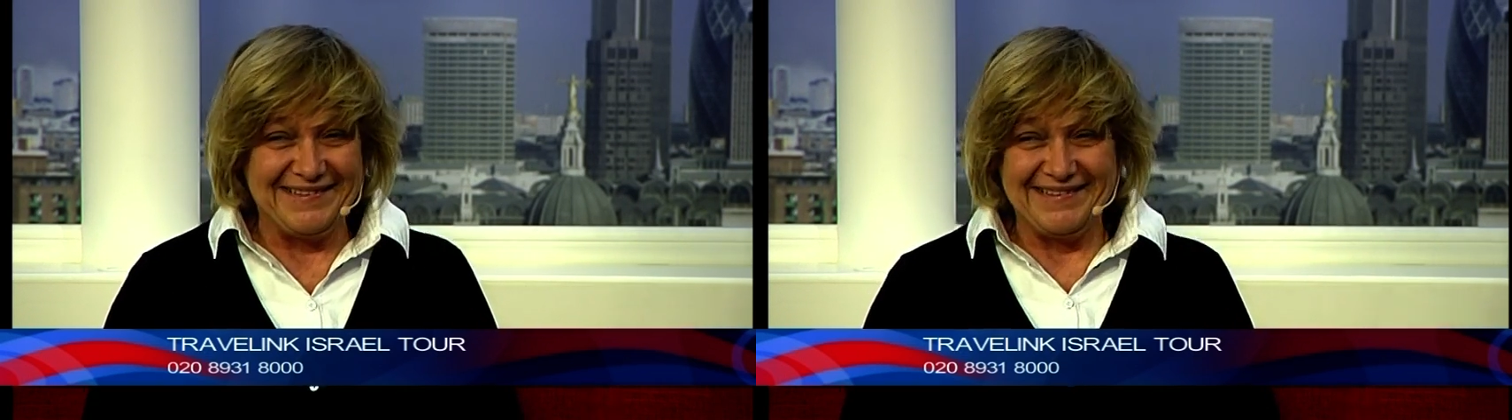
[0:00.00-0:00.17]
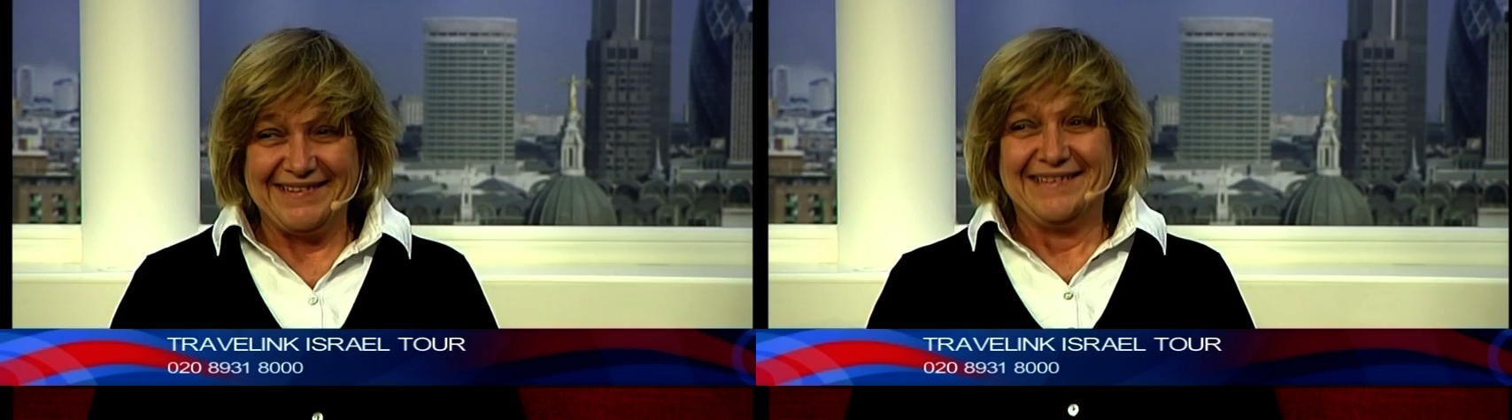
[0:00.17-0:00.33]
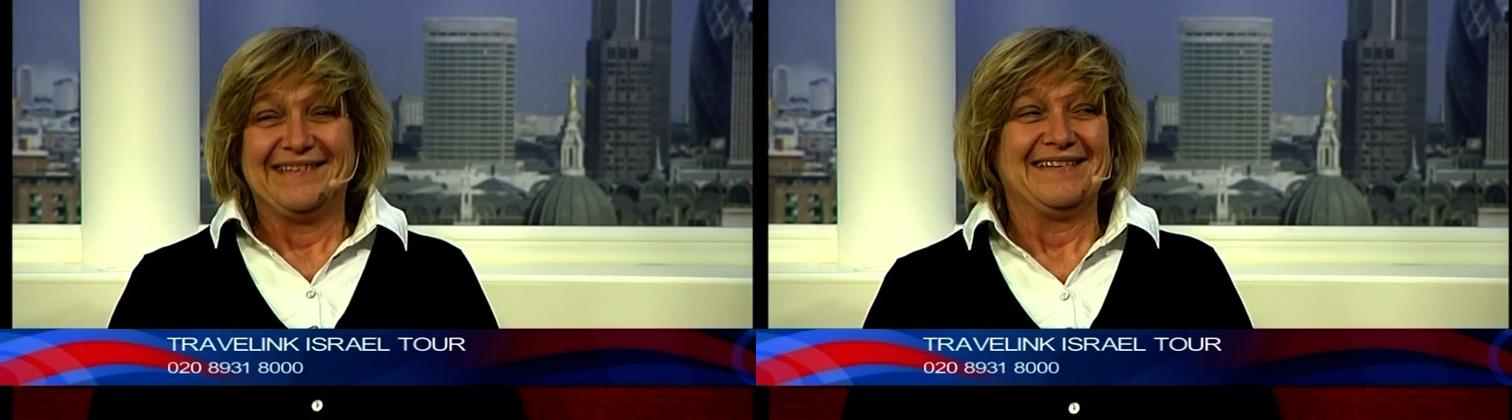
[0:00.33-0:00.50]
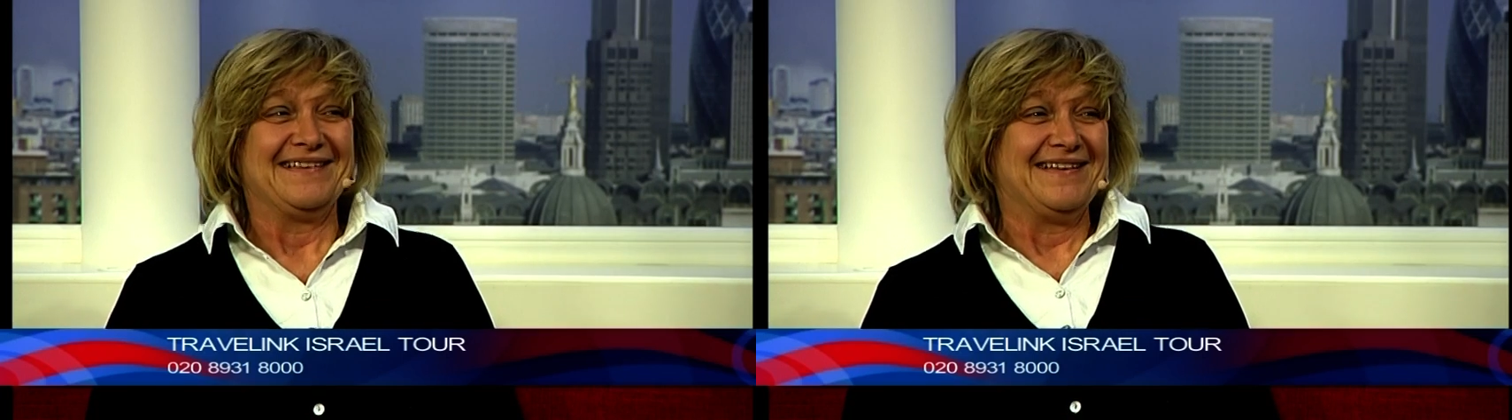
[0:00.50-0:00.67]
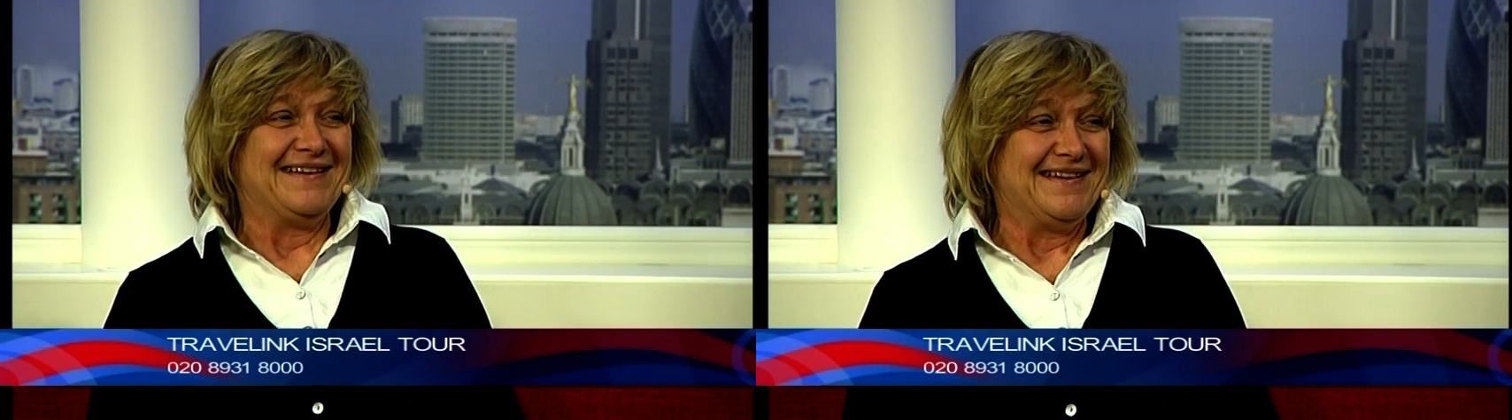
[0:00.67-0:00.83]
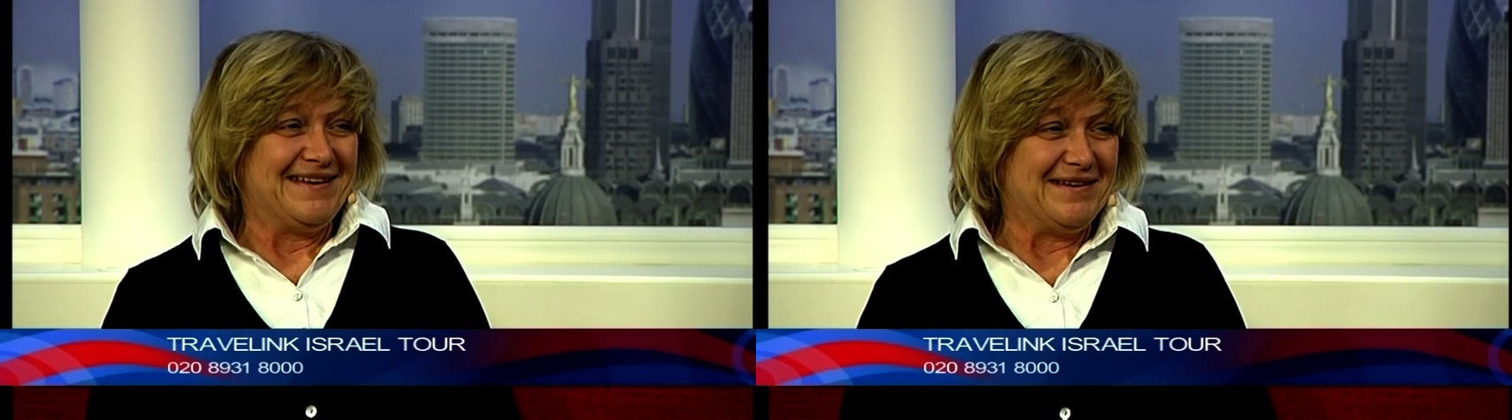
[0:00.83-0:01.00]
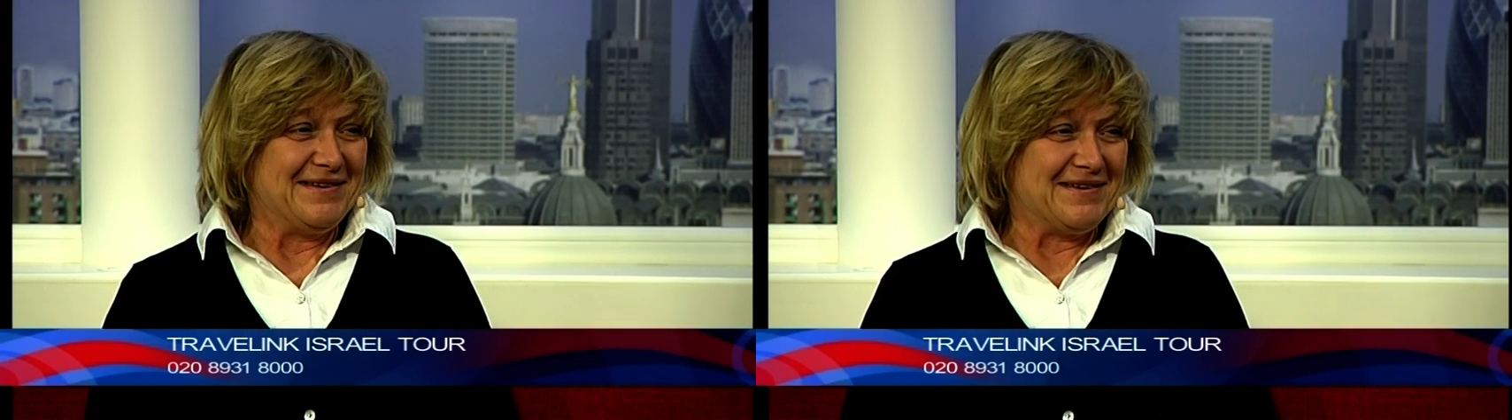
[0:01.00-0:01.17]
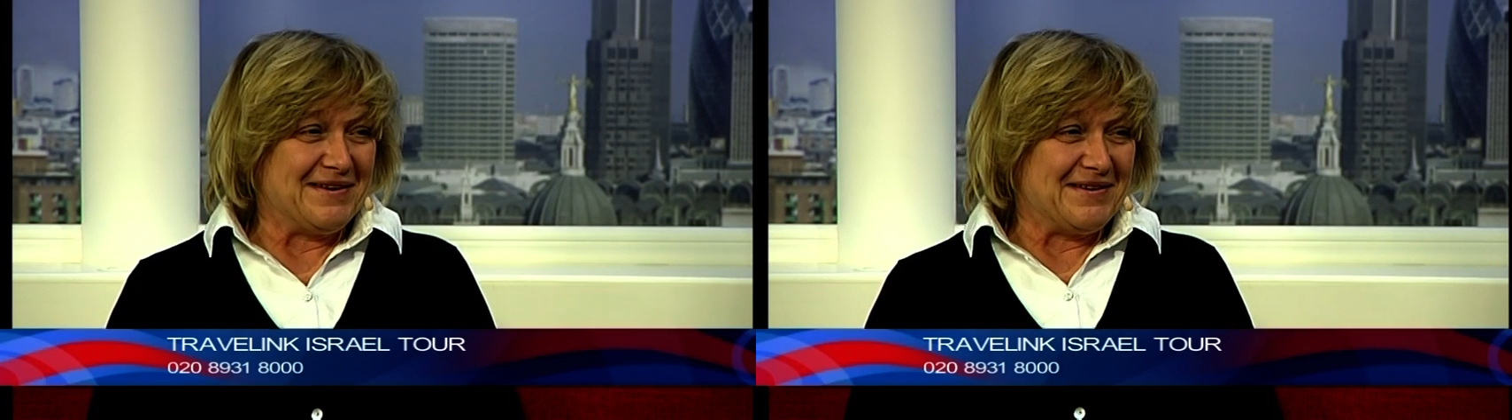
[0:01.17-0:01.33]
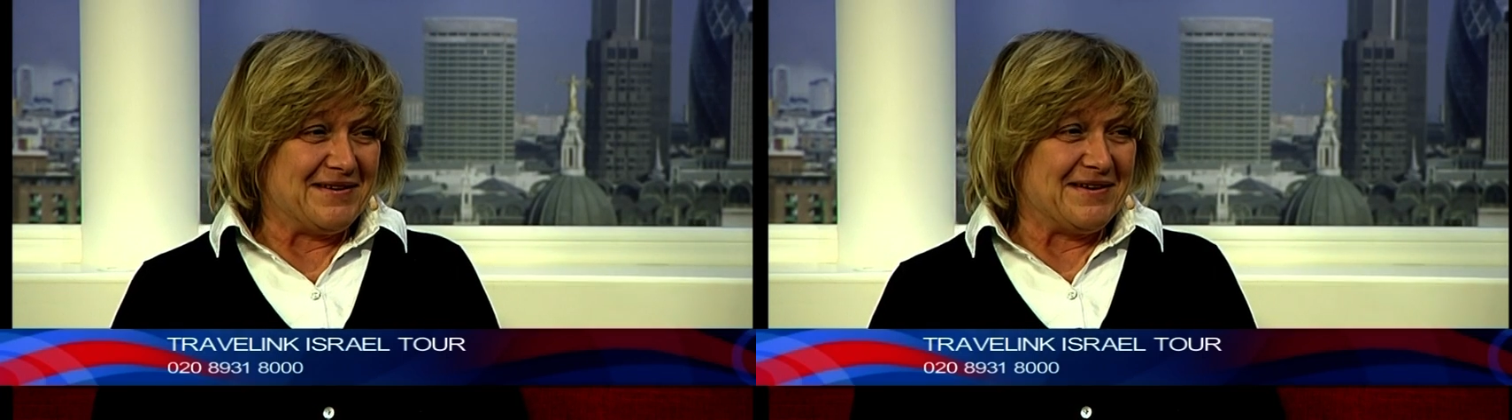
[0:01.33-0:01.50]
Just that one more time. I'll
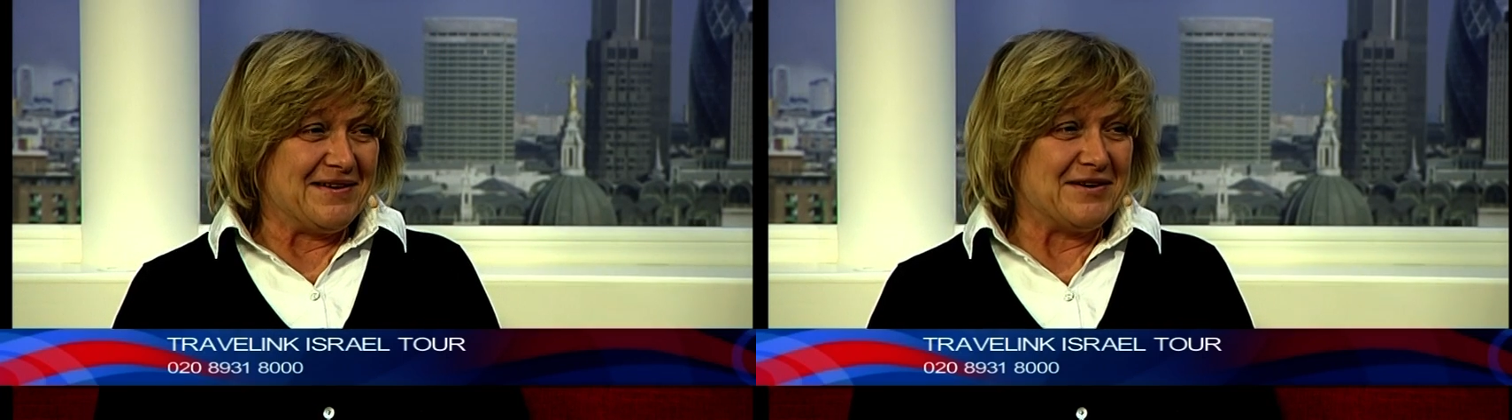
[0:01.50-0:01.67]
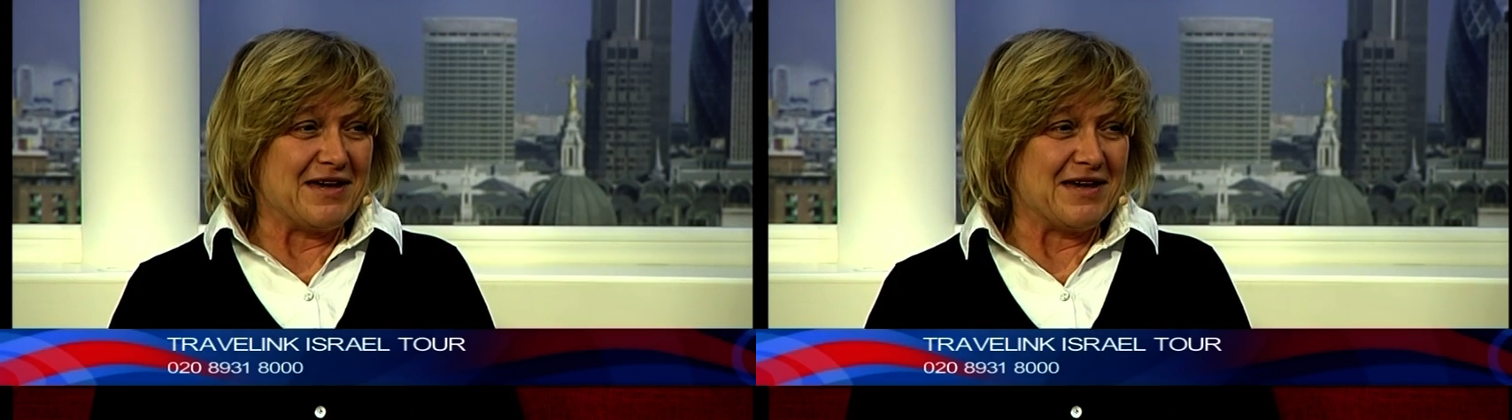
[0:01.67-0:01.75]
be serious. Now.